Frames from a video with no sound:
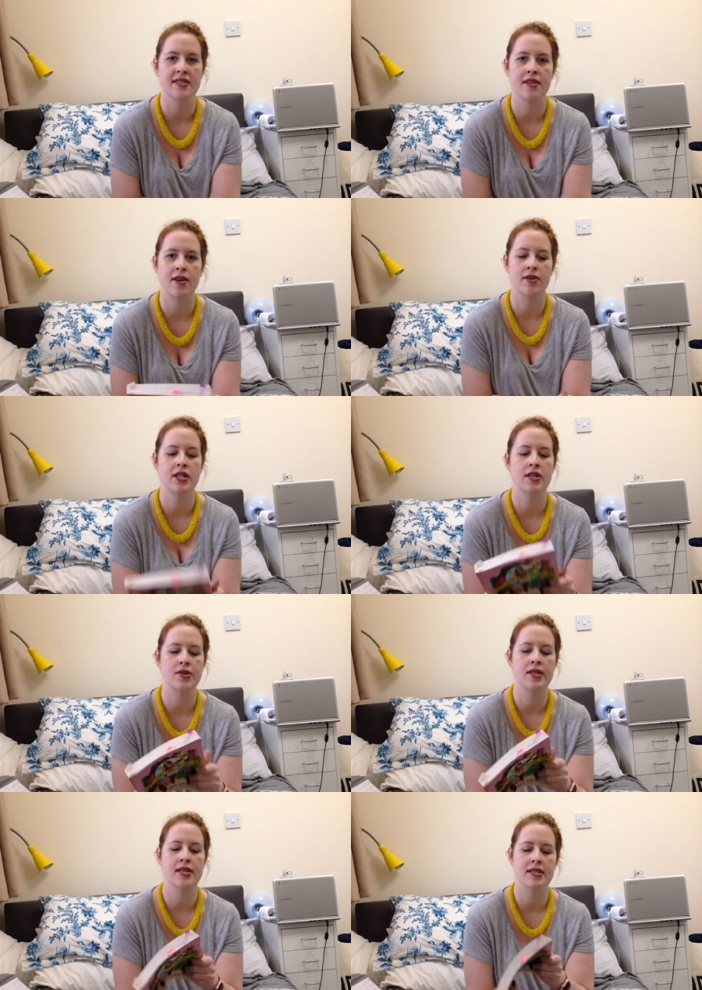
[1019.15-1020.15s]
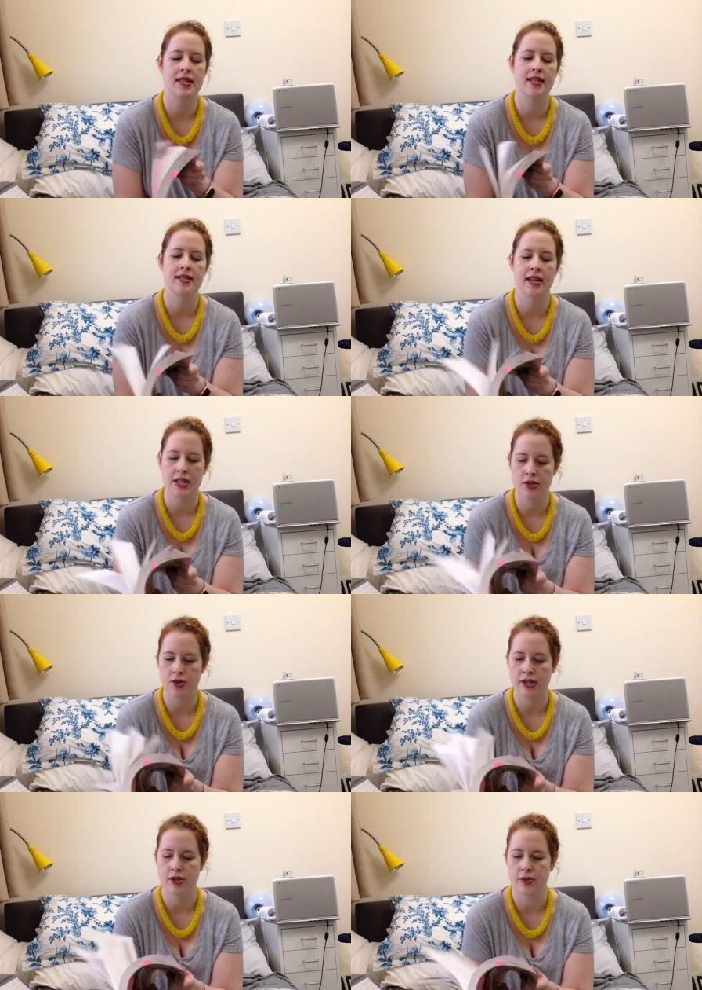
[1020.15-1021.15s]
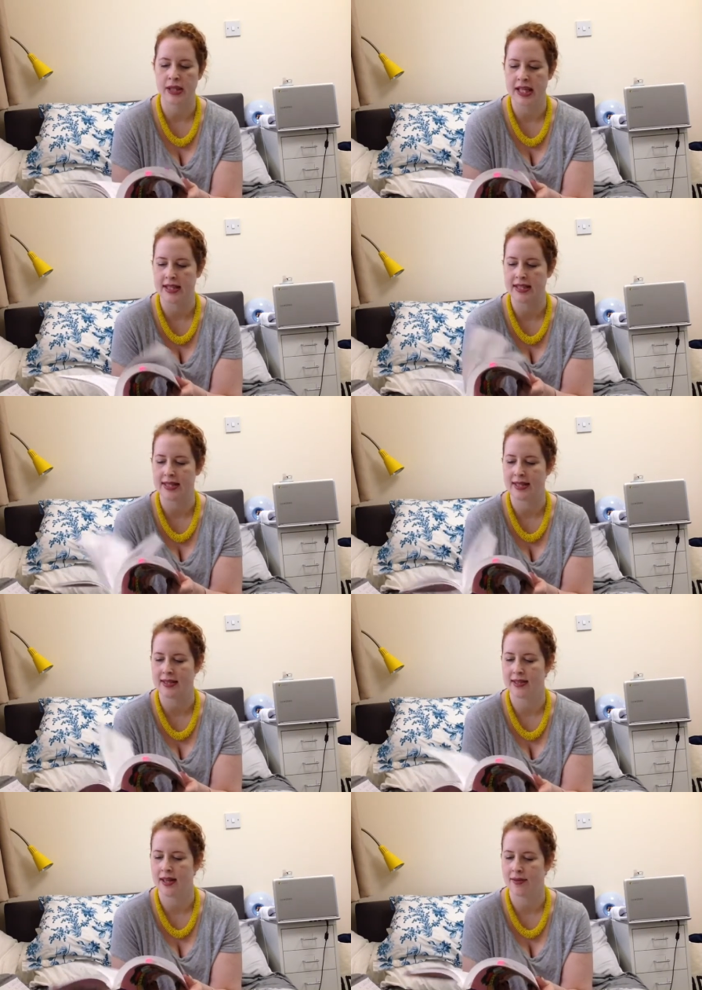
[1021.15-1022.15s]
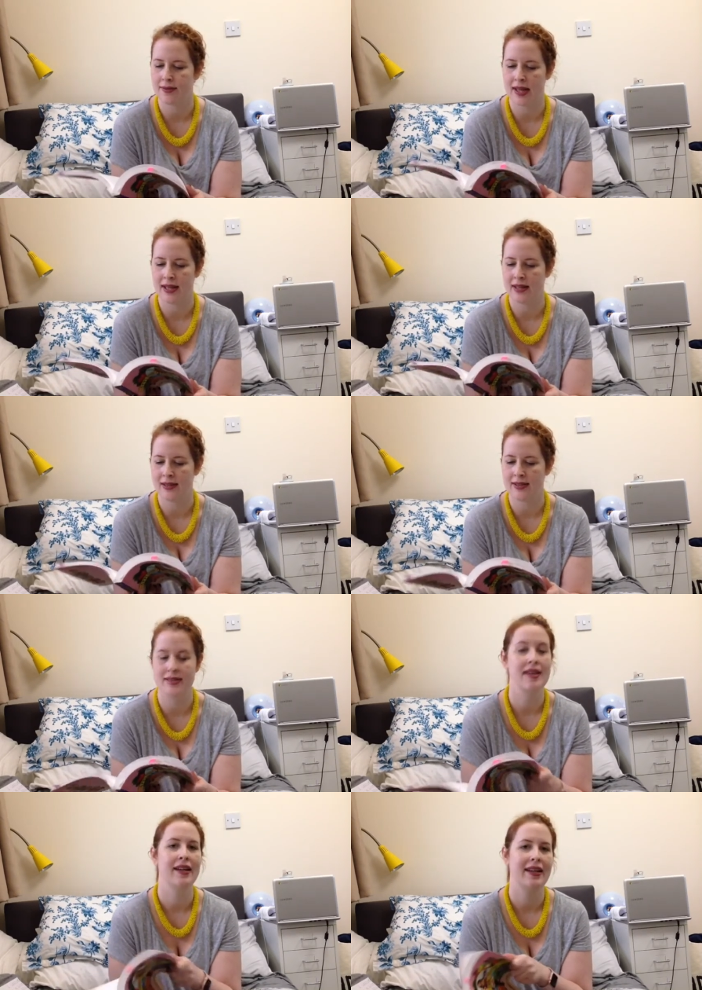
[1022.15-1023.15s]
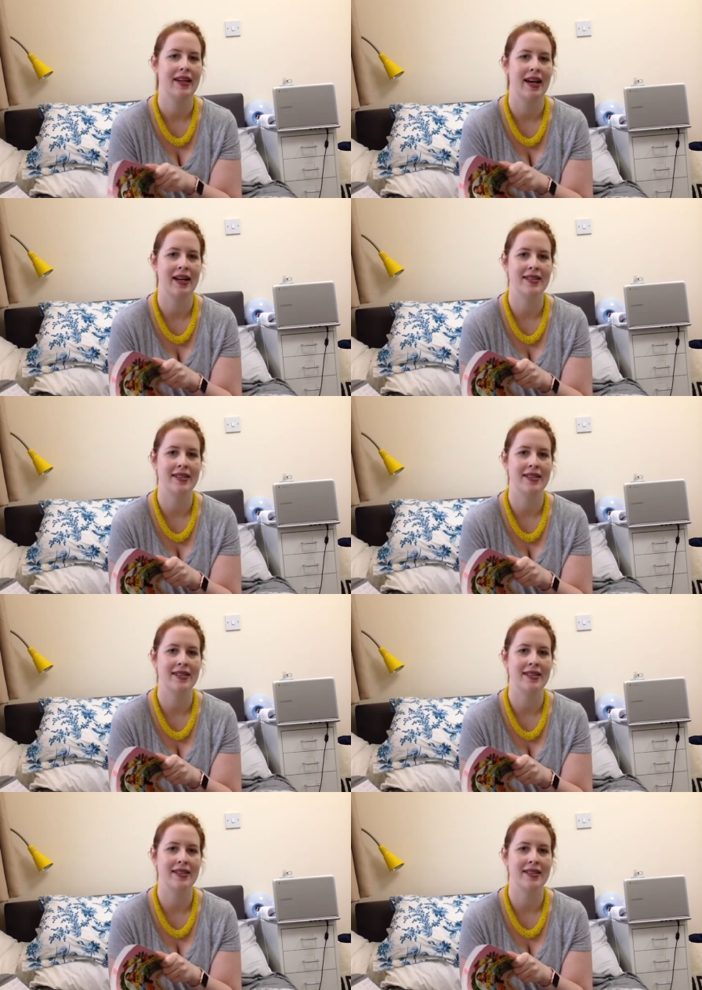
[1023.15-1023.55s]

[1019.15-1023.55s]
So she uses things like nutritional yeast and stuff. As uh,